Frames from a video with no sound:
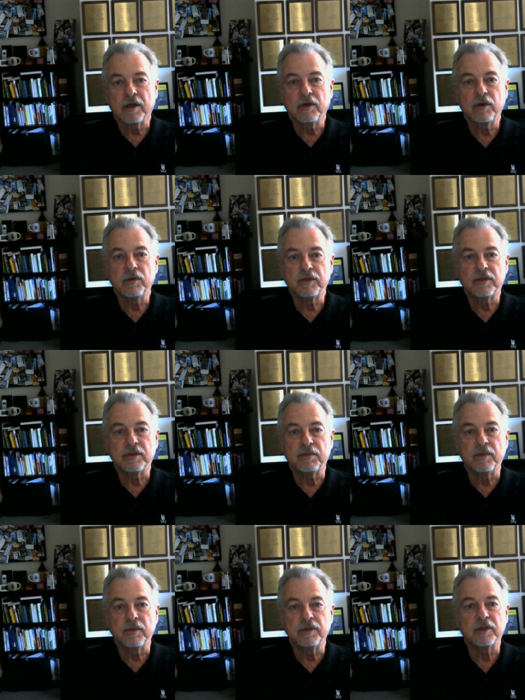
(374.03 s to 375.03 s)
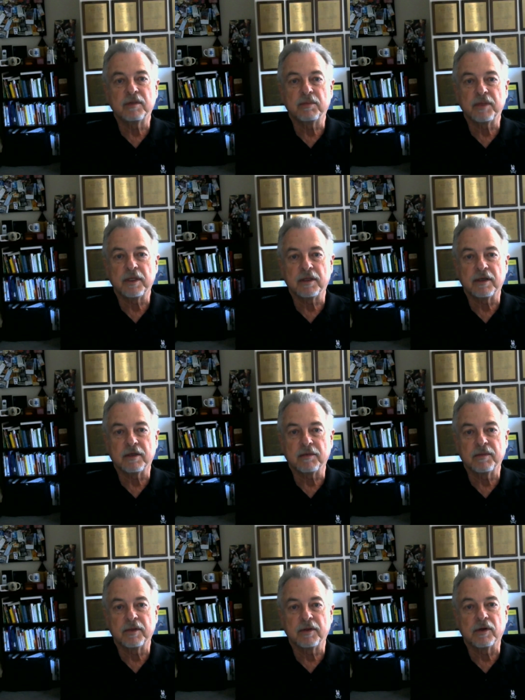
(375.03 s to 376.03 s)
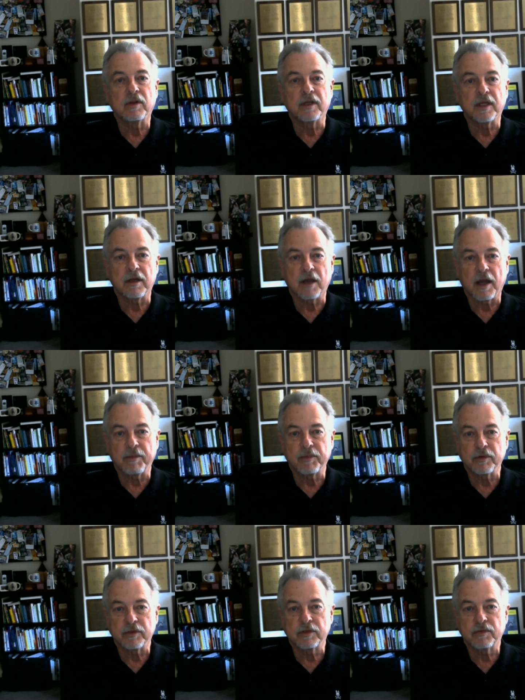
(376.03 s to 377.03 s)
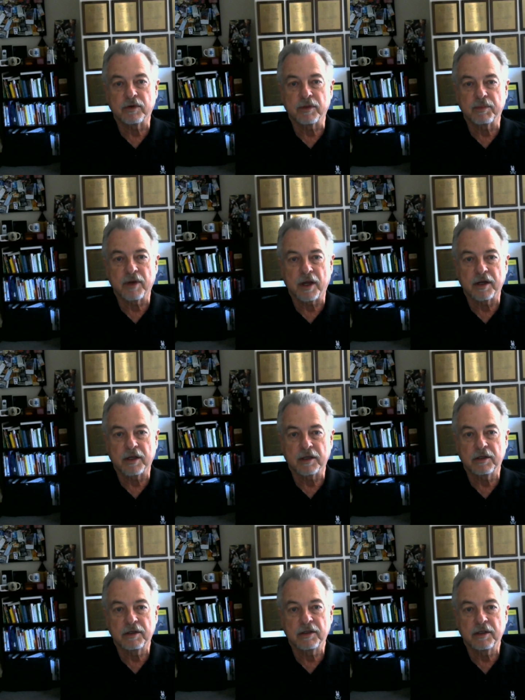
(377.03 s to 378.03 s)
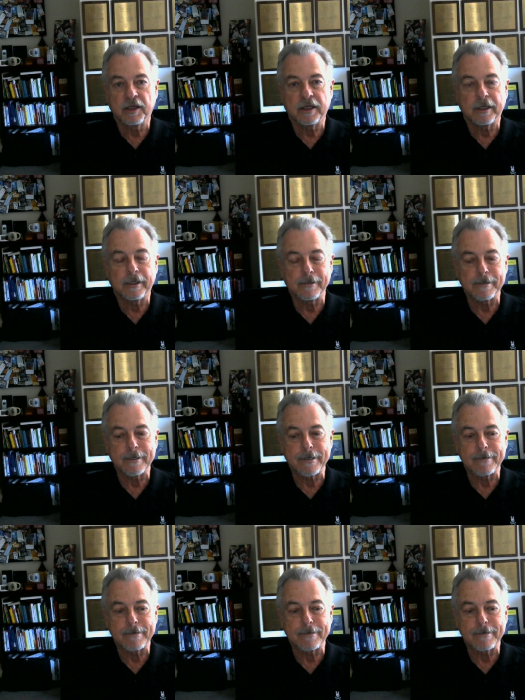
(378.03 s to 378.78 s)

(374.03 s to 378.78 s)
who's going to be the early adopters for a product, and,